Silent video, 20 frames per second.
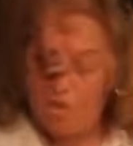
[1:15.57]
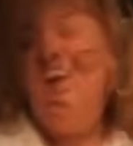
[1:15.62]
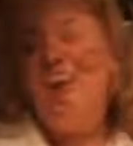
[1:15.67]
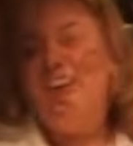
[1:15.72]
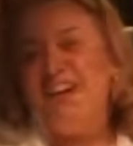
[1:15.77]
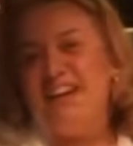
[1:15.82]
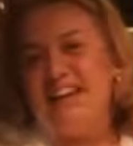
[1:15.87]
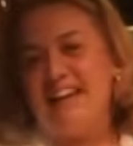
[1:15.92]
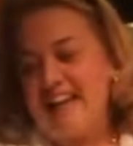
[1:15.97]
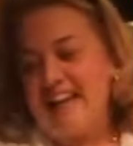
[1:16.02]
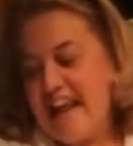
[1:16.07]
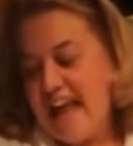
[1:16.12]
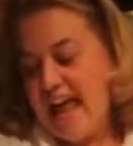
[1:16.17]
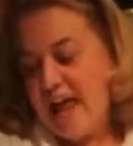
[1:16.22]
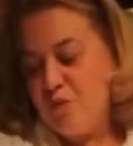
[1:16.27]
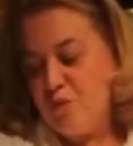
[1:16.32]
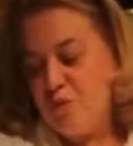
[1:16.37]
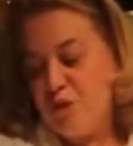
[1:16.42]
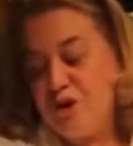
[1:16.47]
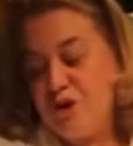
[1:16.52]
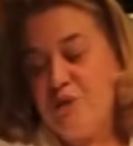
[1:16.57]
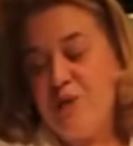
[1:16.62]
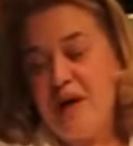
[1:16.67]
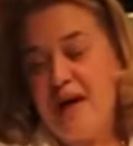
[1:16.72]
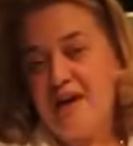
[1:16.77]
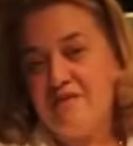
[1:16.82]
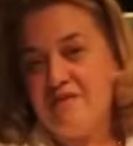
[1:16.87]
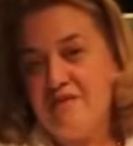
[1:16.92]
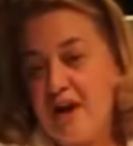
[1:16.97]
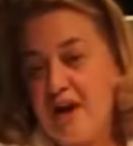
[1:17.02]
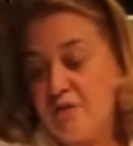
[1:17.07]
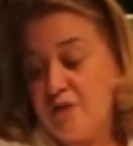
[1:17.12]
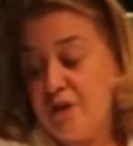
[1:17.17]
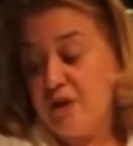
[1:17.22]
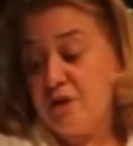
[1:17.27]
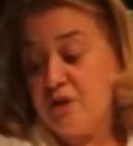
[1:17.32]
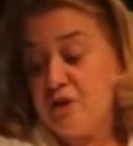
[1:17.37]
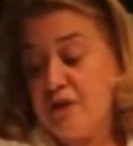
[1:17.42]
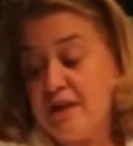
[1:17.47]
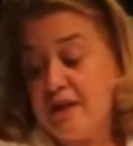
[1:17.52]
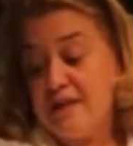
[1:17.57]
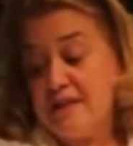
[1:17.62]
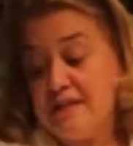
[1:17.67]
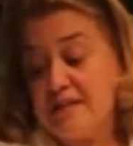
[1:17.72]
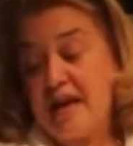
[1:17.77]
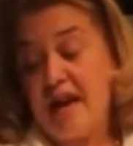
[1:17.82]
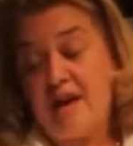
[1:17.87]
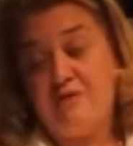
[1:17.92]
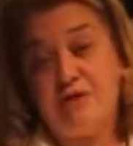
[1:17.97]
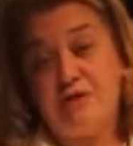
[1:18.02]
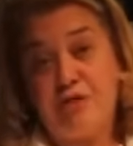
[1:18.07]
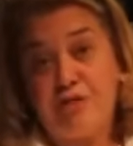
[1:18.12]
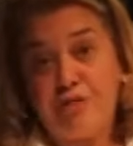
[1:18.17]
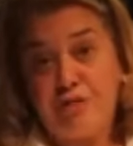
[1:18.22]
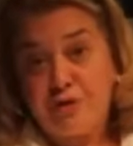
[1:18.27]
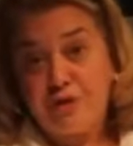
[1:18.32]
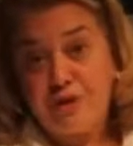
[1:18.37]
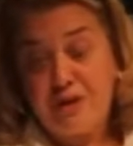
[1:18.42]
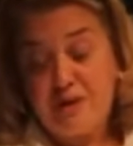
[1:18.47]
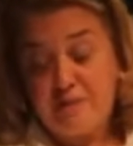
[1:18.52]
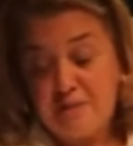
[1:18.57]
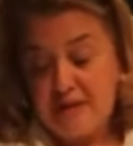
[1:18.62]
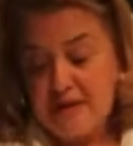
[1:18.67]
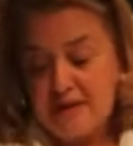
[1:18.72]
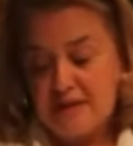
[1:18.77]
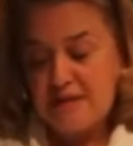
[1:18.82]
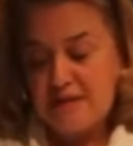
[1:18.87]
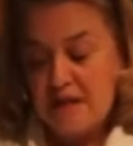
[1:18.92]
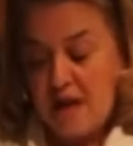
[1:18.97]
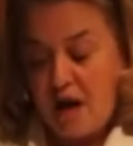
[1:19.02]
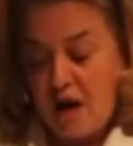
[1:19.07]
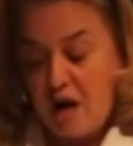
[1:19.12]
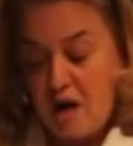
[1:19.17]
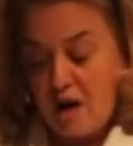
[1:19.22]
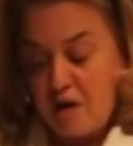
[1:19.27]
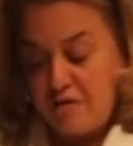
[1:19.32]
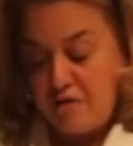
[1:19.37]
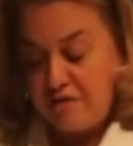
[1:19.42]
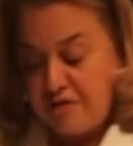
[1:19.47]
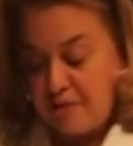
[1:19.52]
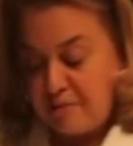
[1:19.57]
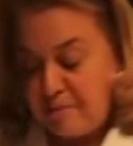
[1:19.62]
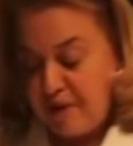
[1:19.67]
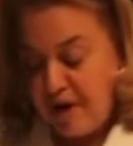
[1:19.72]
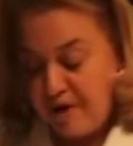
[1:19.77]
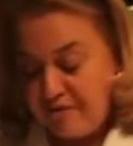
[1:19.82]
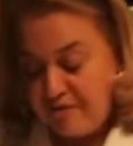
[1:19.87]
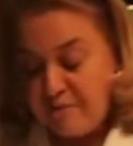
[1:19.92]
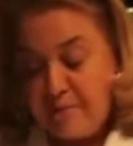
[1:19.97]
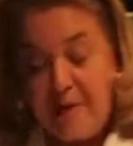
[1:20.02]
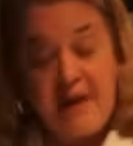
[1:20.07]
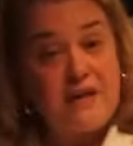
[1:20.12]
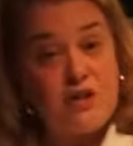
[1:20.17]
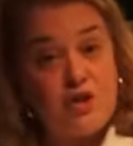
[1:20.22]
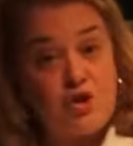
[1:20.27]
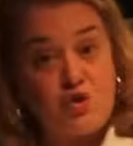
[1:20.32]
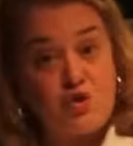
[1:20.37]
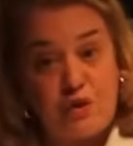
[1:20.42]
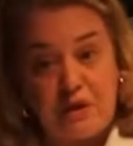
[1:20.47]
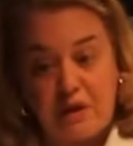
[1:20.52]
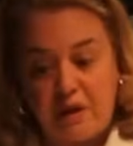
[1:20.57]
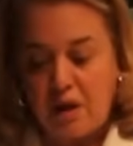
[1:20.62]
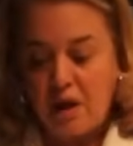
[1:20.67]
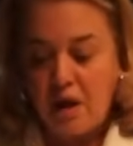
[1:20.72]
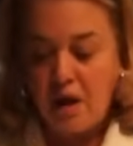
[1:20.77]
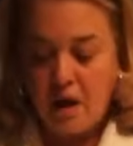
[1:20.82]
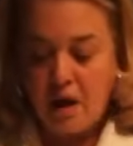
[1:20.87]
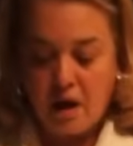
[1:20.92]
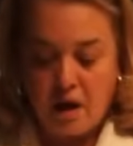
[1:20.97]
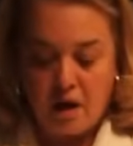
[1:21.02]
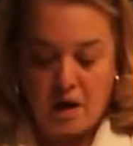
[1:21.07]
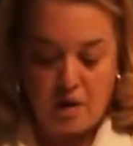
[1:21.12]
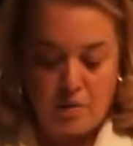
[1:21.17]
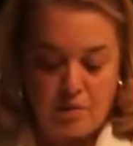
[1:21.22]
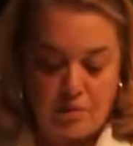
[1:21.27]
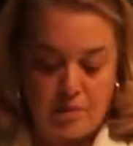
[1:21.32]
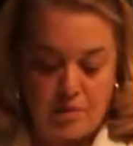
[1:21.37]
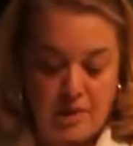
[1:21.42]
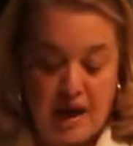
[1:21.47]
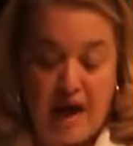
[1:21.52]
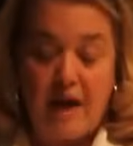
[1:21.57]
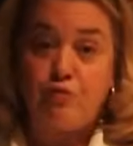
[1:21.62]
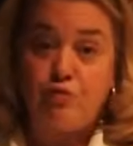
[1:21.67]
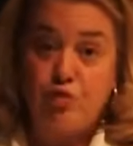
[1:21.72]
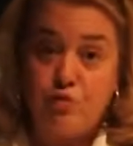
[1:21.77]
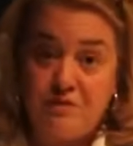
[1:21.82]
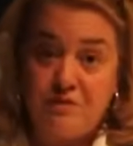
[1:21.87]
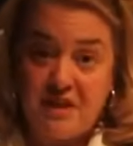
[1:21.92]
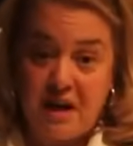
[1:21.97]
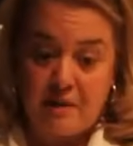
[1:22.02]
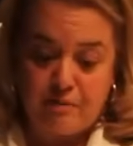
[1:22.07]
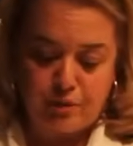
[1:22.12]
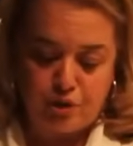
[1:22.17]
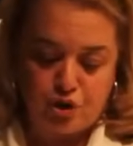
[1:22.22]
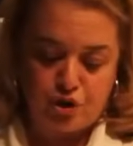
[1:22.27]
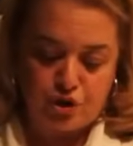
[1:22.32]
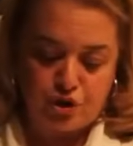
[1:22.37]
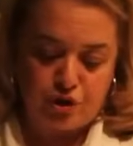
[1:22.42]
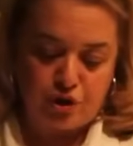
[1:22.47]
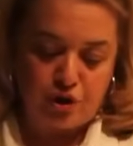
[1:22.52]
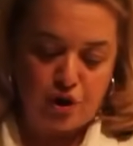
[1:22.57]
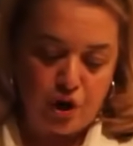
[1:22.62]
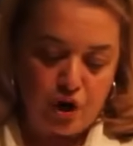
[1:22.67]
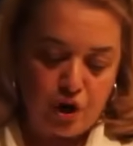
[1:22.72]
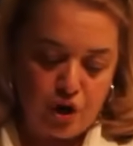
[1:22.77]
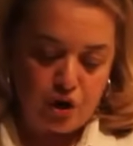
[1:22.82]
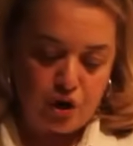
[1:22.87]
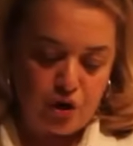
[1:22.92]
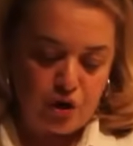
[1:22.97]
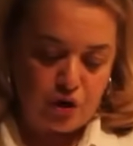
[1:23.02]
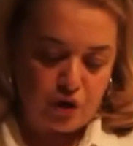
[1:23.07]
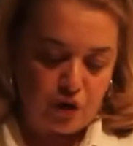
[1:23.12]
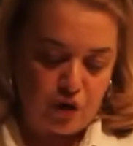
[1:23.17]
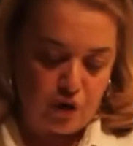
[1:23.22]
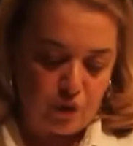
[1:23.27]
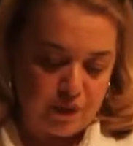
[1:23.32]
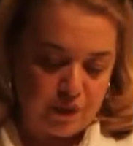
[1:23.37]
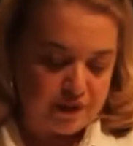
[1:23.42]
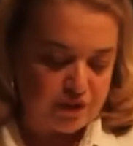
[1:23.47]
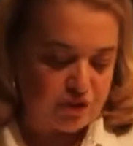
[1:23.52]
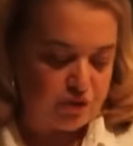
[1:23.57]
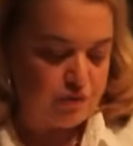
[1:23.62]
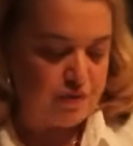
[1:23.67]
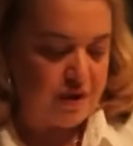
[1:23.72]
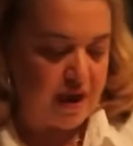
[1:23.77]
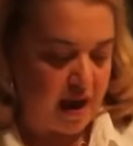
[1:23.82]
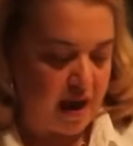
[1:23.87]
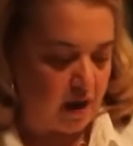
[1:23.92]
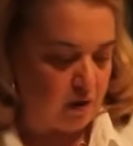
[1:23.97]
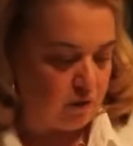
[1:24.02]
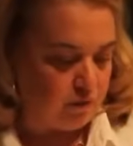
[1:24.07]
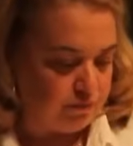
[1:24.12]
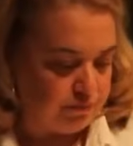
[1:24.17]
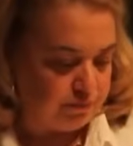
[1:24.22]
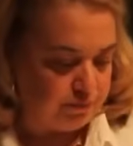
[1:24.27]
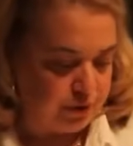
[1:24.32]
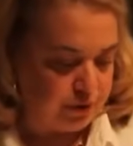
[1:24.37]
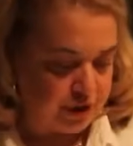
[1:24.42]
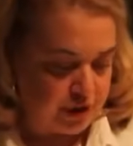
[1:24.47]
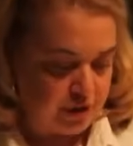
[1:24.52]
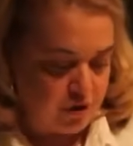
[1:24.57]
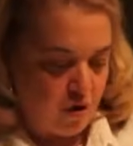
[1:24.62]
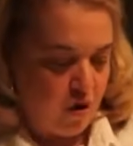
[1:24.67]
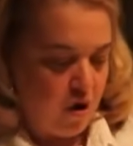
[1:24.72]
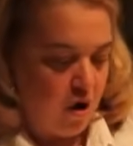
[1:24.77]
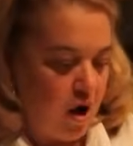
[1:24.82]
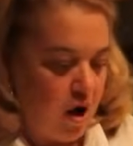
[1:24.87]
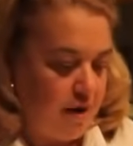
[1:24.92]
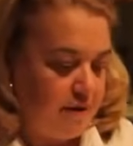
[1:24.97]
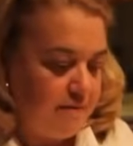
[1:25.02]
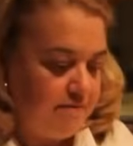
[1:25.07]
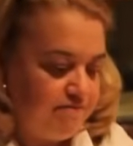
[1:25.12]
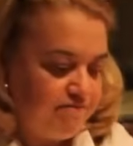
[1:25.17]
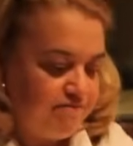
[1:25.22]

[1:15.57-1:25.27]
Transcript: All right, and what you have now here is after 30 minutes of the puff pastry at room temperature, you're going to now put it on